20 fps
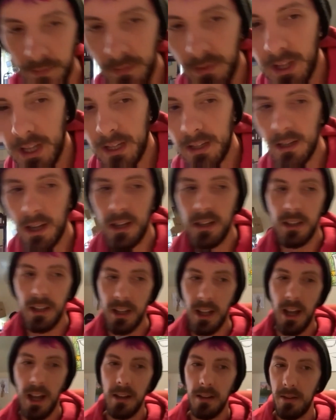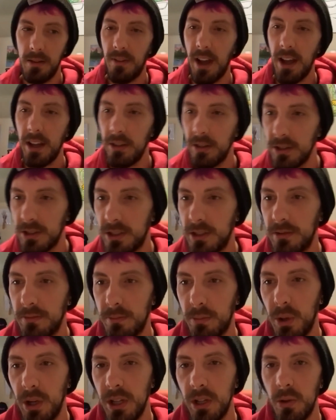Like the vinyl's
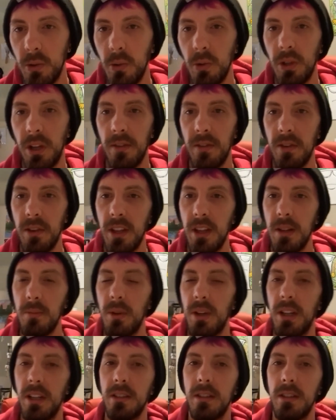pretty cool and everything, but it's